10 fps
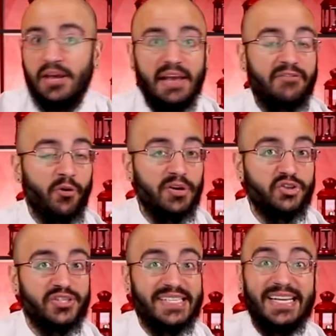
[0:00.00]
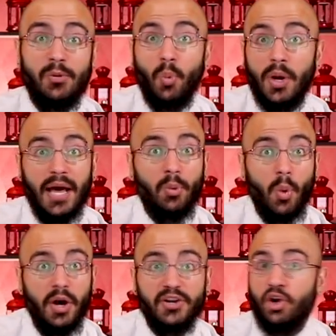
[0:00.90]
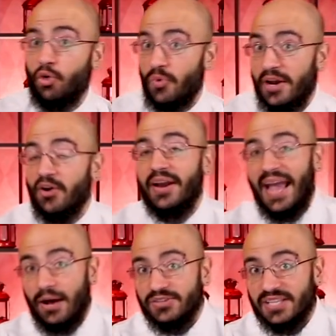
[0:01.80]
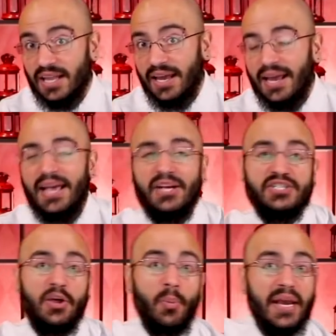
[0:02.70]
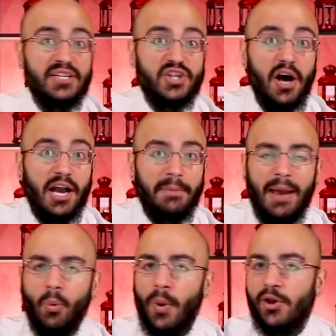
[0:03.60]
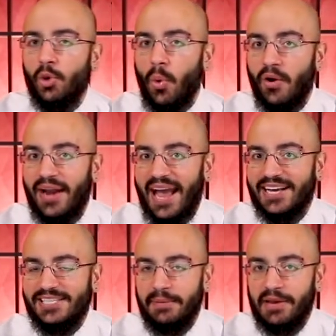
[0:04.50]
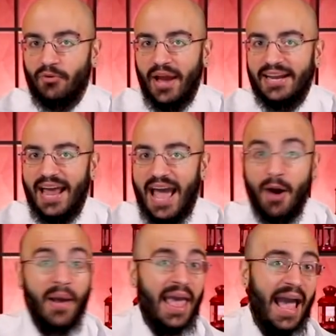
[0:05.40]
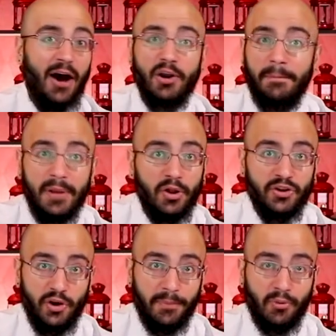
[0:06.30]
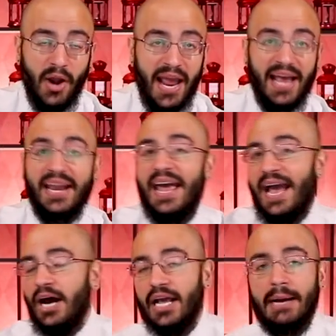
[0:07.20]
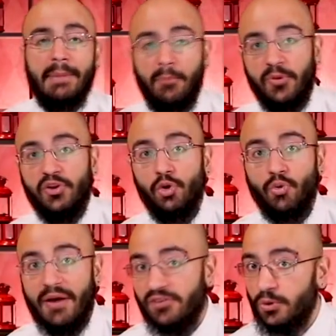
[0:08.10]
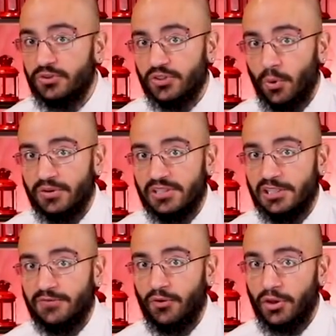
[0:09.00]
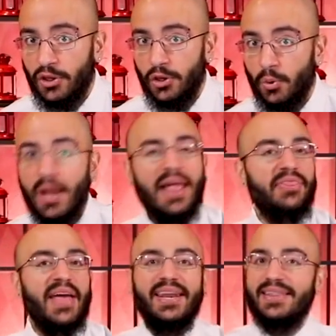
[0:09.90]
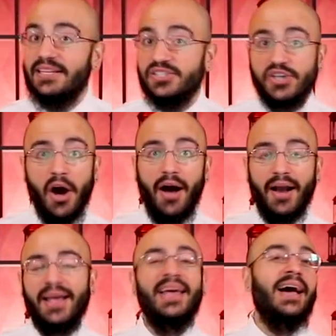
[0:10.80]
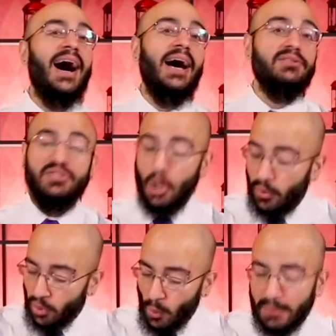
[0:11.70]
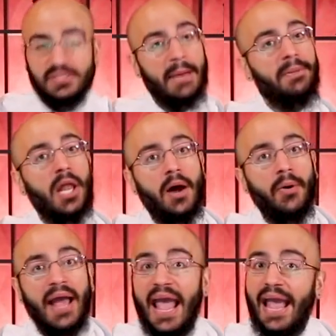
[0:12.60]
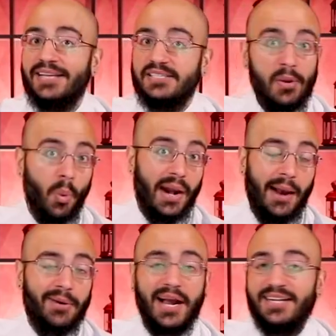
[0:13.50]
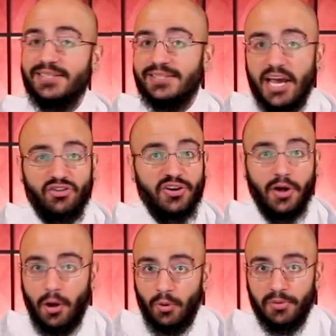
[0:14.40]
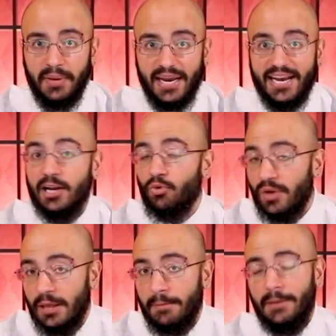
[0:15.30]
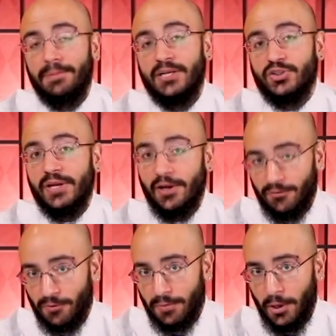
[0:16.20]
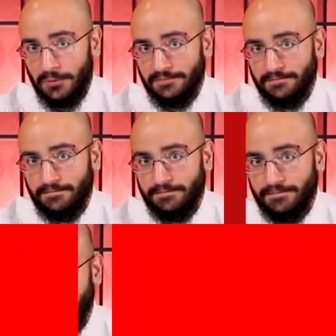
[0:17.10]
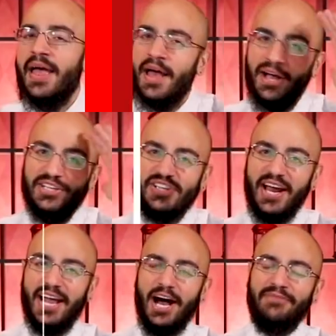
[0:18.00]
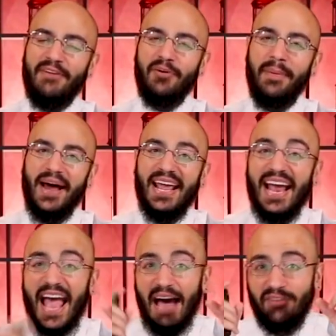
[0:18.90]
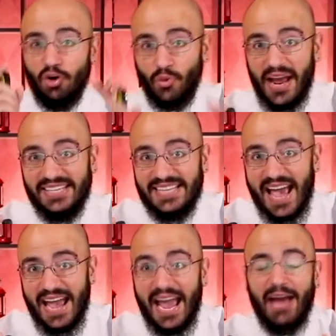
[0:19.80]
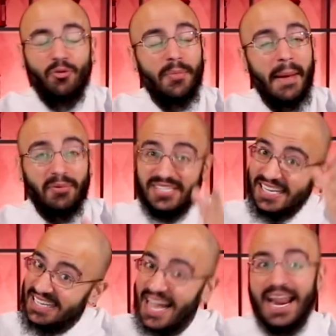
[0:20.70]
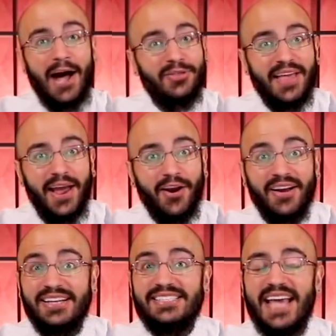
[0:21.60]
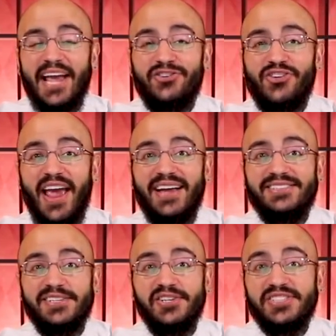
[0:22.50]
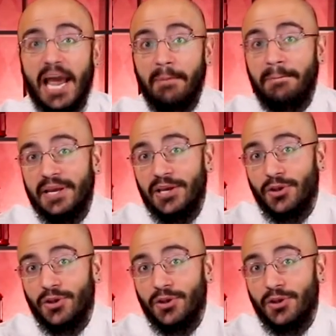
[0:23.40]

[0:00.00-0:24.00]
If you're interested in one-on-one career counseling so that we can talk about where you are in academia right now, how to build your brand, how to come up with new revenue sources for you, then let's talk. Uh, go to the website below and see one-hour consultation call with me. It'll really be a pleasure to hear from you. Signing off, everybody. Have a great day, and remember to get out there take chances, and be